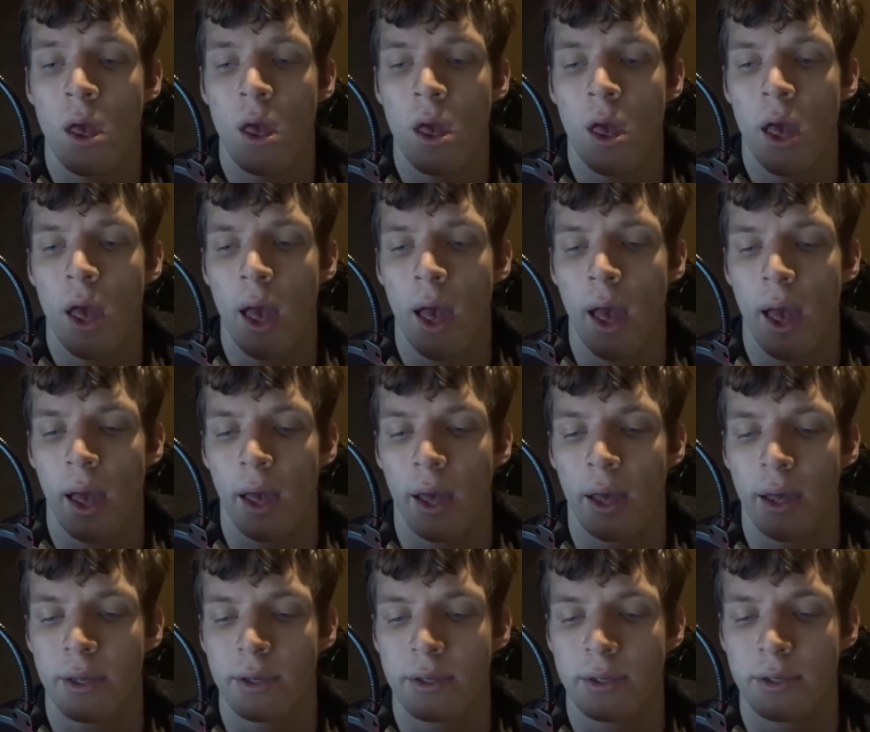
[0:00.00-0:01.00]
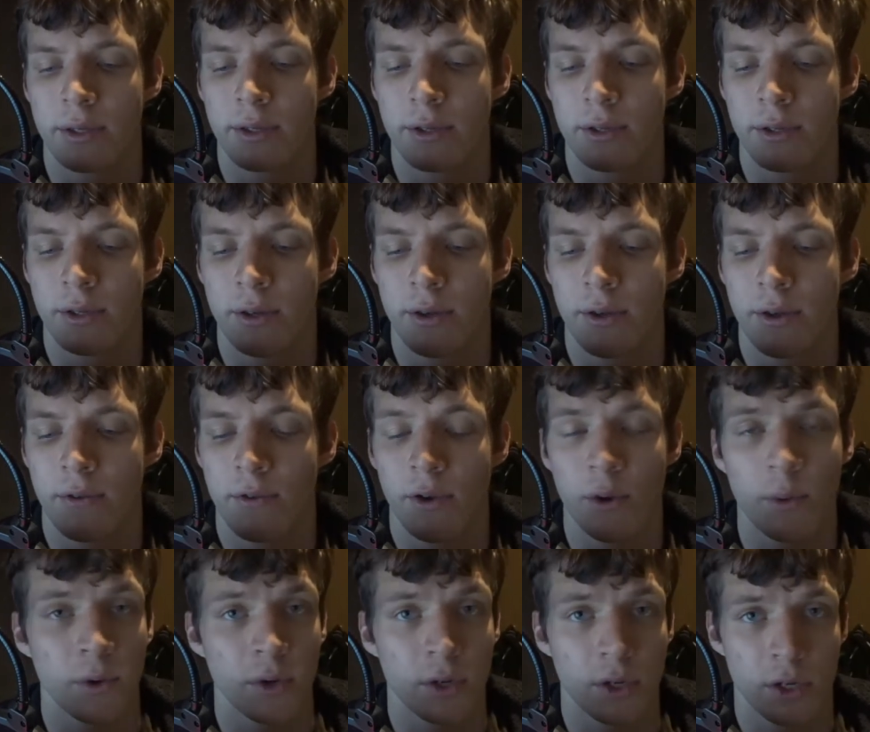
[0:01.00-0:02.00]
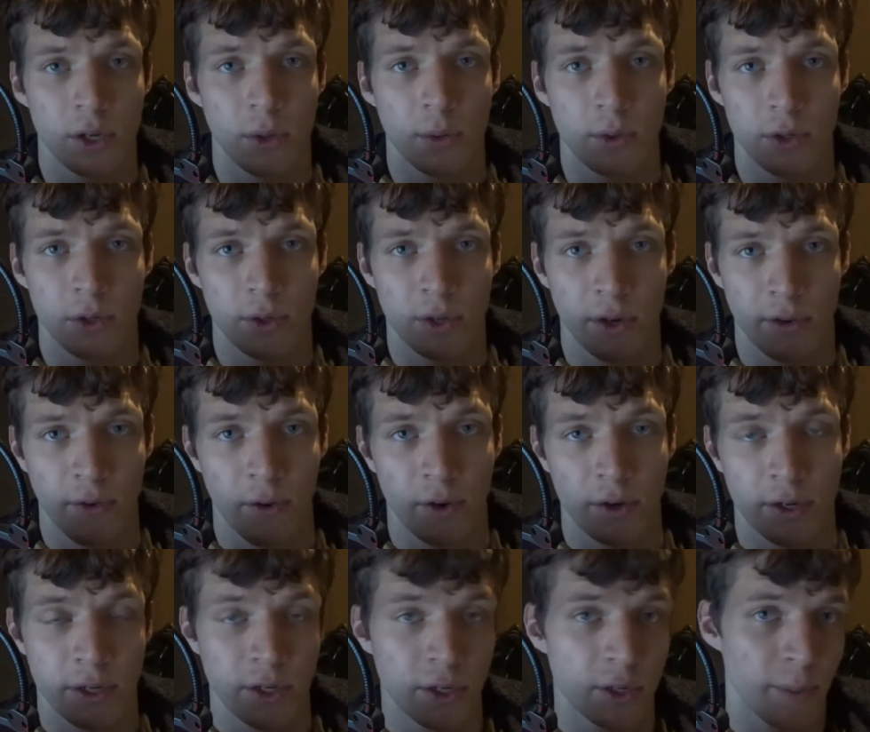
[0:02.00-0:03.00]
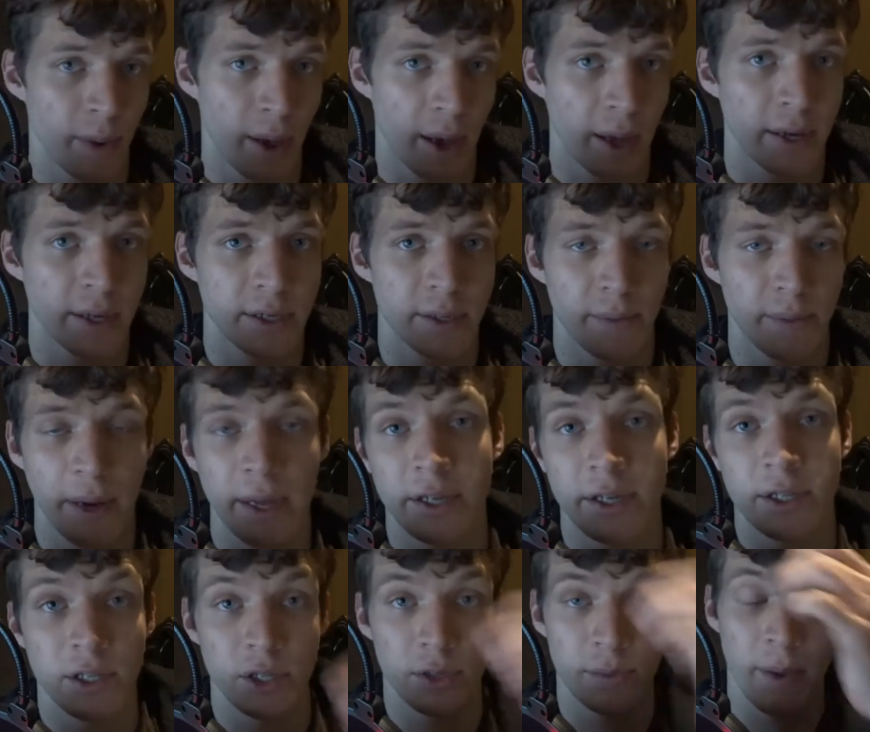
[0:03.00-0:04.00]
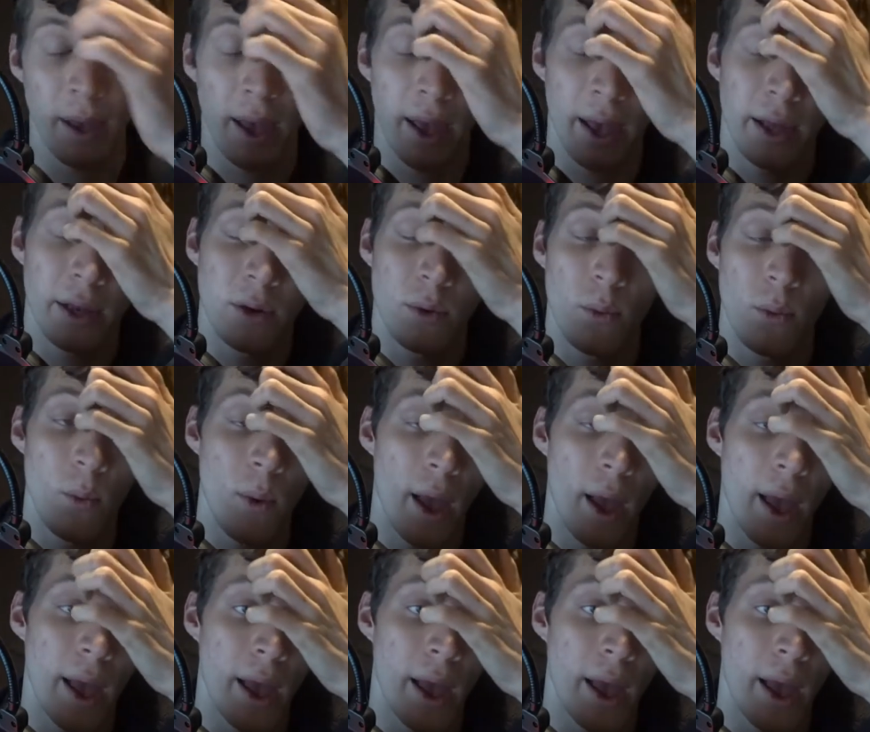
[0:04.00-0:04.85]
And for anyone who doesn't know what Suicide Forest is in Japan, it's a place in Japan where